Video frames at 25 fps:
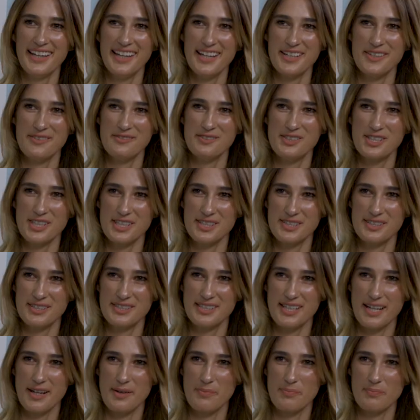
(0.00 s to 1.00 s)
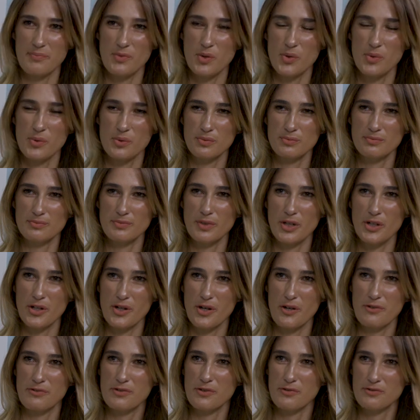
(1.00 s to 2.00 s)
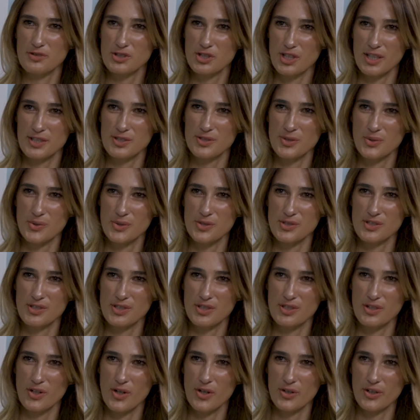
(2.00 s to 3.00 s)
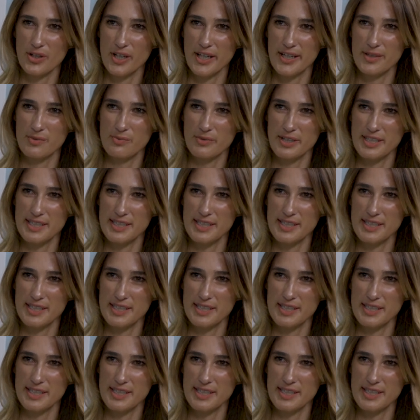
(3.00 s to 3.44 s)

And you've just, I don't know if you've just launched an online